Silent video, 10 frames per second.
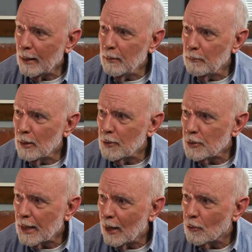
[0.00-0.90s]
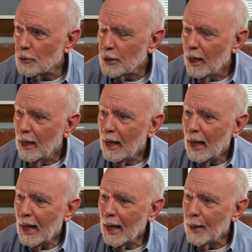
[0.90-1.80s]
I'm in Mother's house,
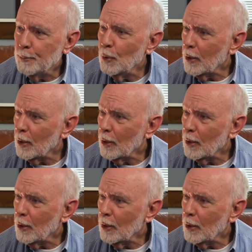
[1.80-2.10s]
I put